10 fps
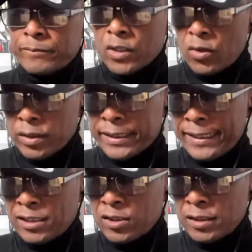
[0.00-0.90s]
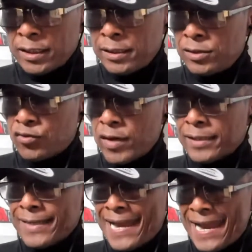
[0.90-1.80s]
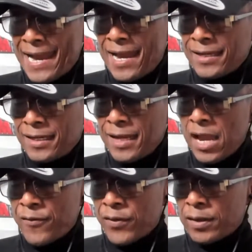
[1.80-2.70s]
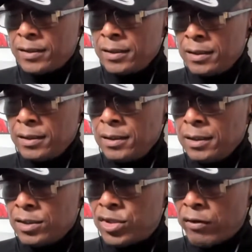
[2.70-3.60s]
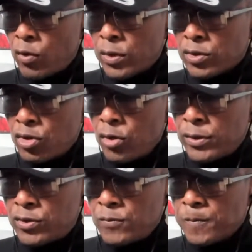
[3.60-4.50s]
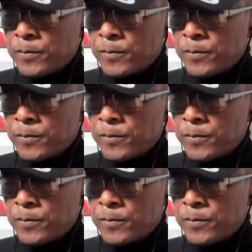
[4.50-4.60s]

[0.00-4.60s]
Caucasian and he's trying to hide in Africa. Gerald, what's good with you?